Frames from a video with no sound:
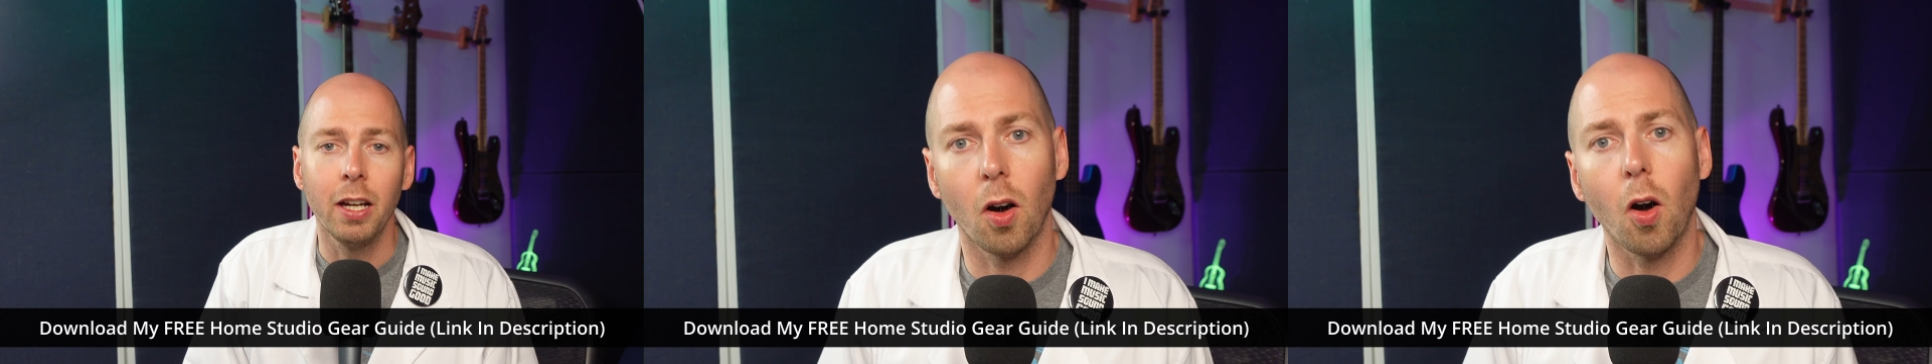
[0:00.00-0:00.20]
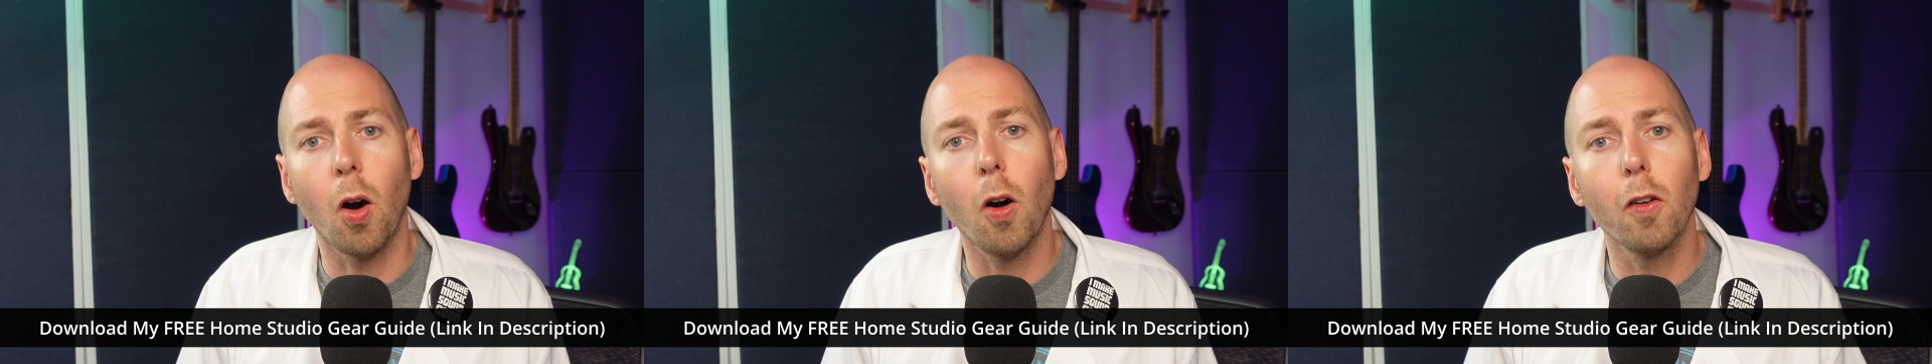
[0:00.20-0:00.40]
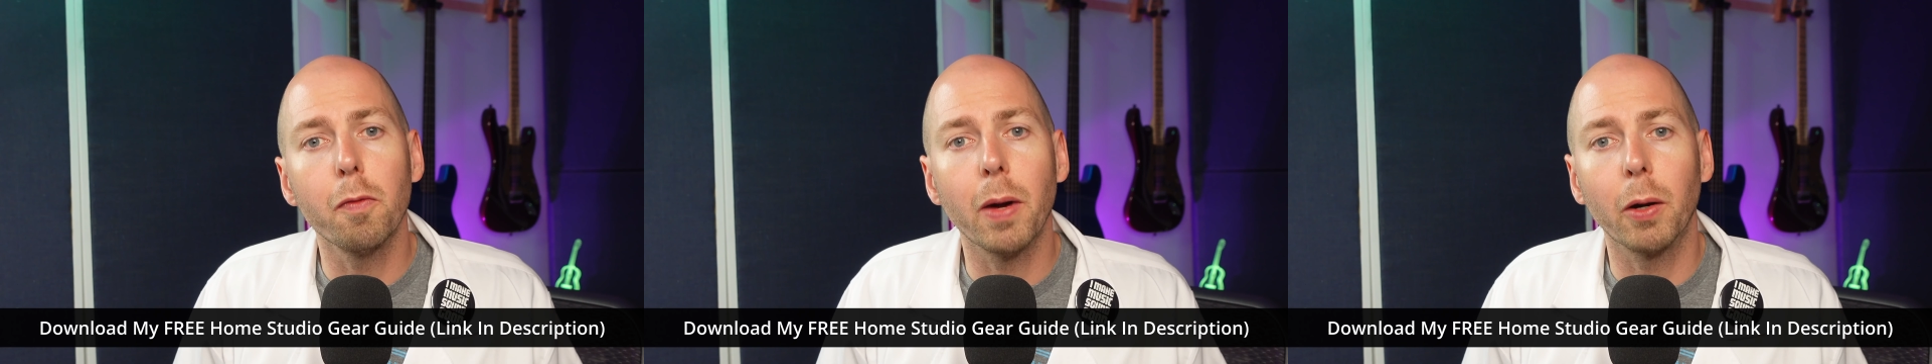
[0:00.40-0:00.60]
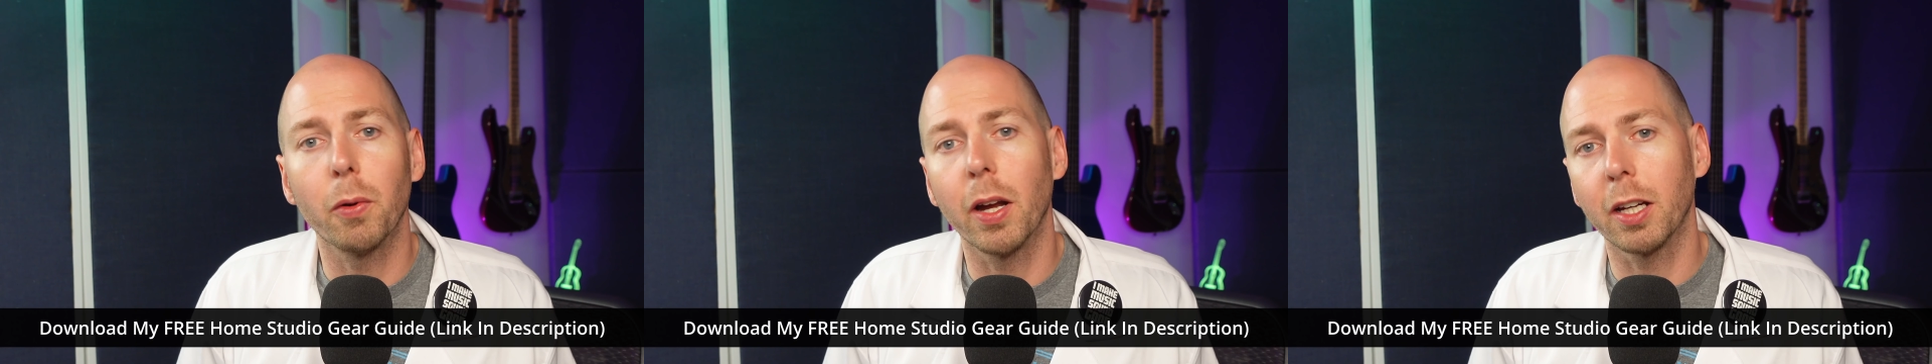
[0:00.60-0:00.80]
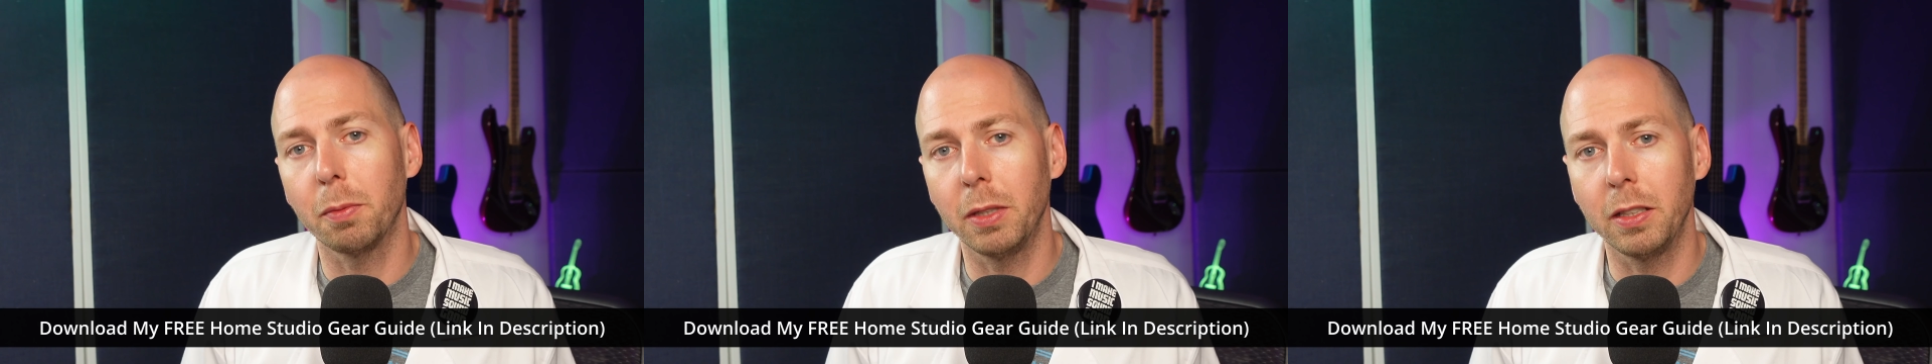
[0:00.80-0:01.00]
All of my
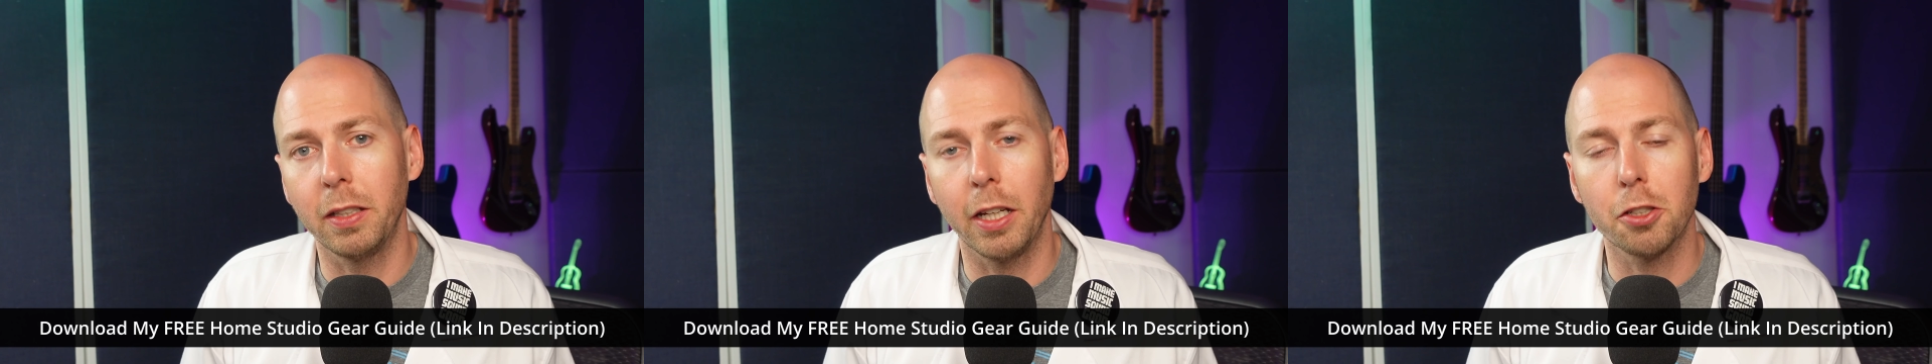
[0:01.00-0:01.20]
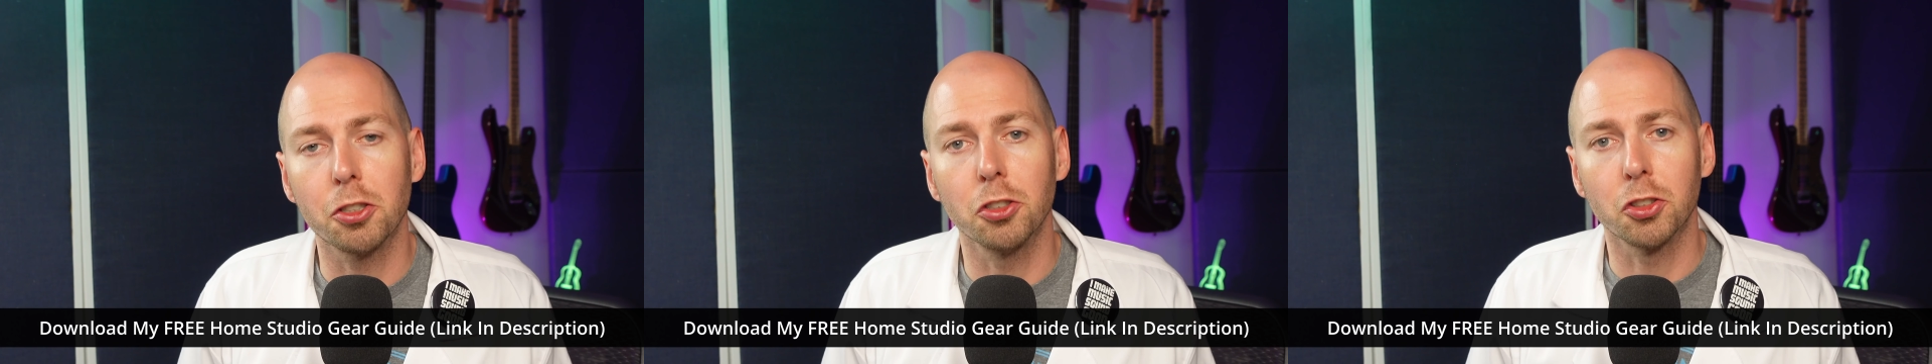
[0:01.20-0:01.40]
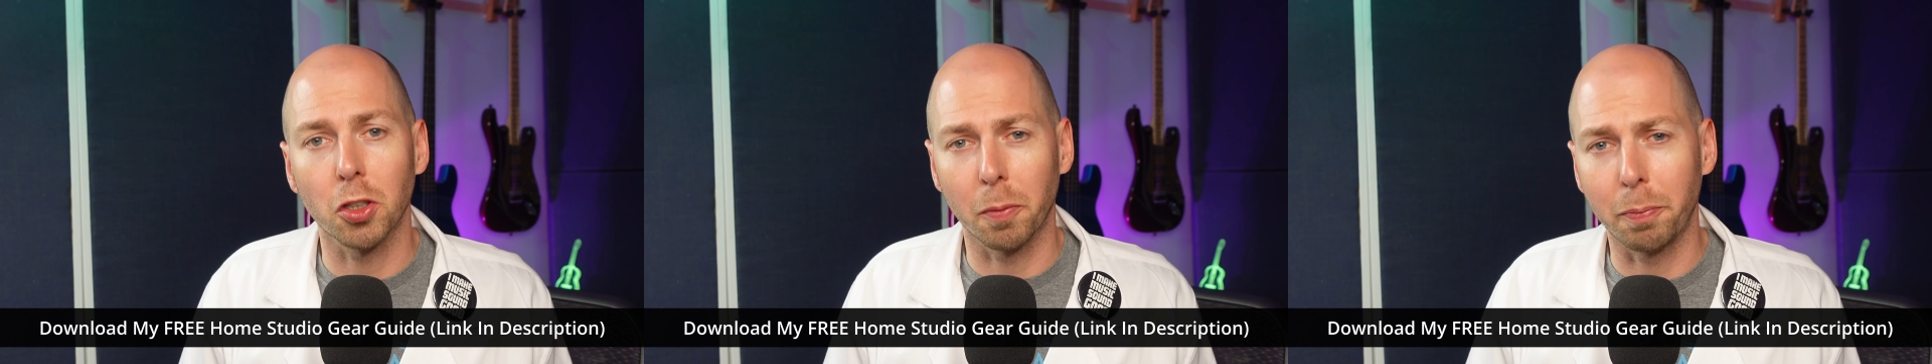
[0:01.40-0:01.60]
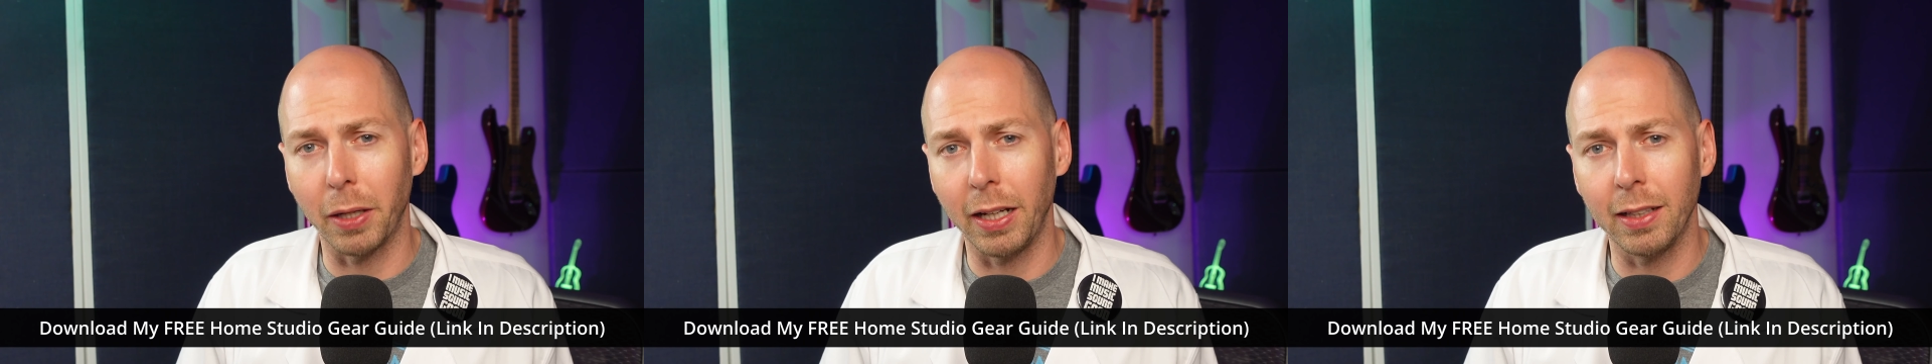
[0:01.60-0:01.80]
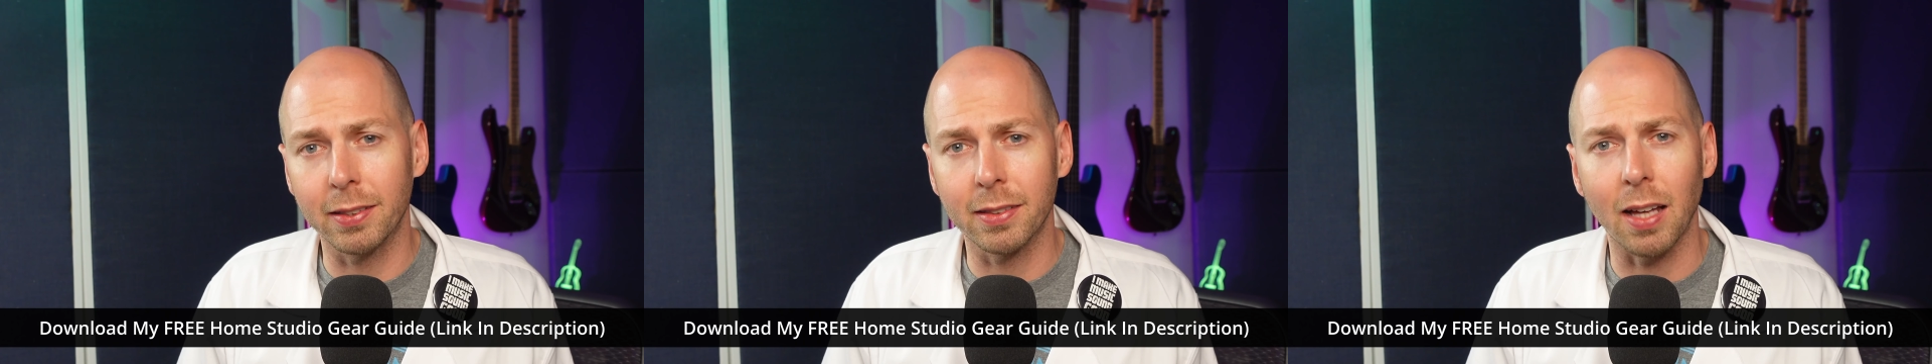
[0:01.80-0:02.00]
recommendations are
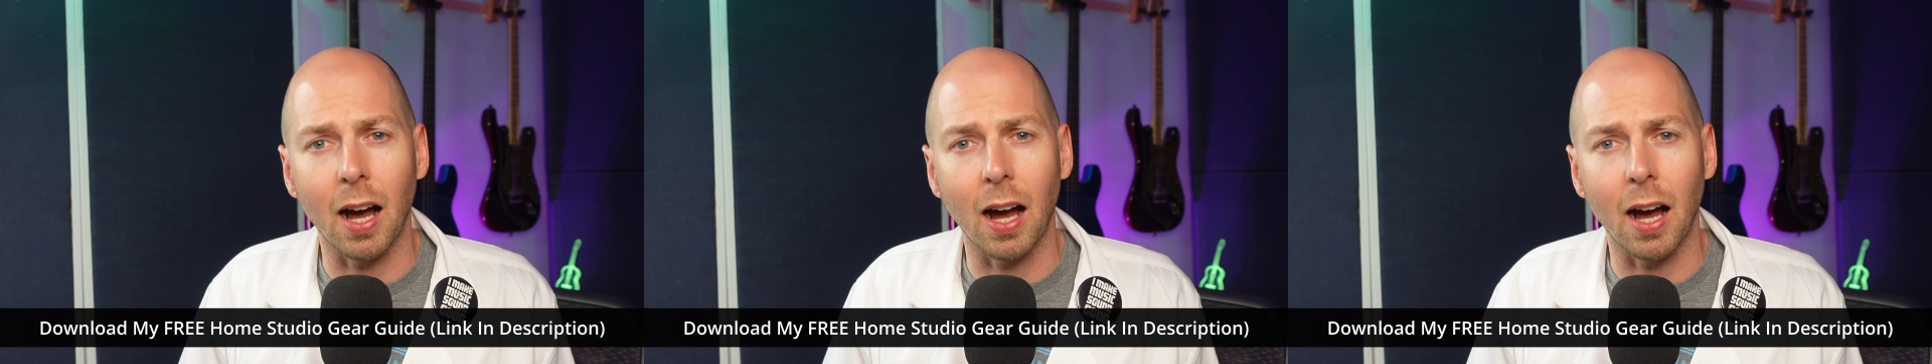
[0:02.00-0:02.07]
based